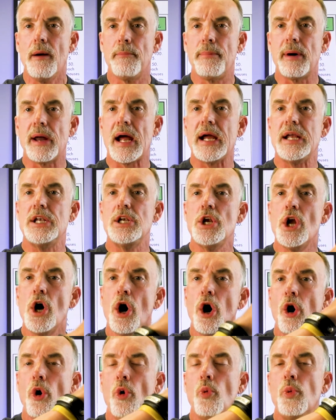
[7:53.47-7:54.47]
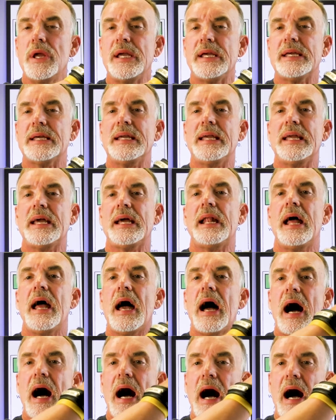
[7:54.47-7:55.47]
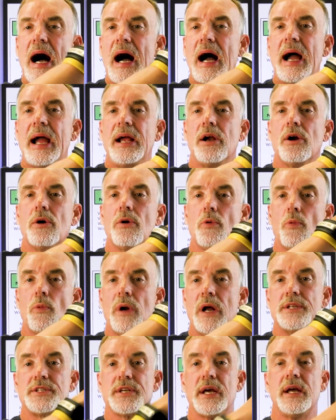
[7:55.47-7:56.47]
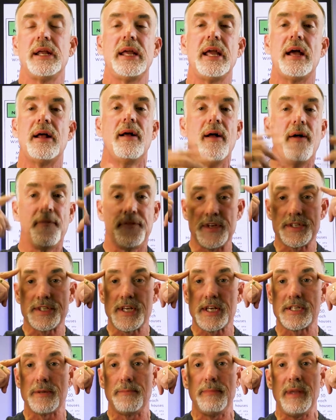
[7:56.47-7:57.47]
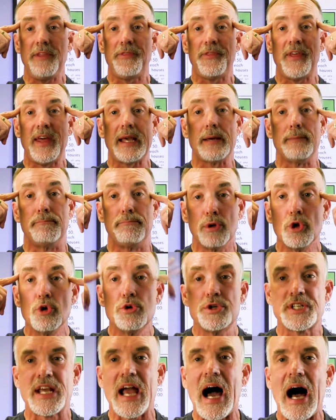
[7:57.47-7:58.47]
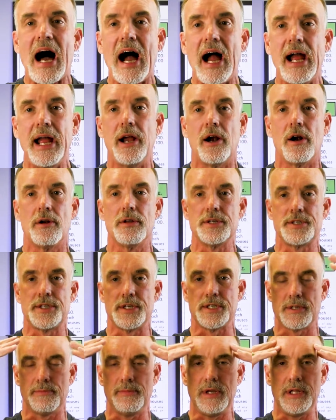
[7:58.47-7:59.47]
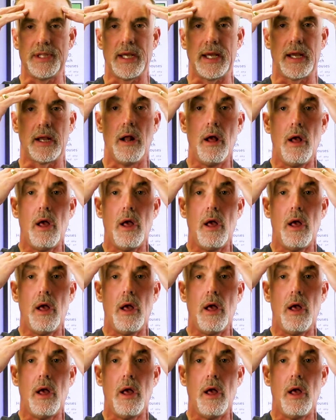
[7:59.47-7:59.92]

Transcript: but I know we can get higher rents. And again, this isn't me thinking blue sky here. This isn't me thinking,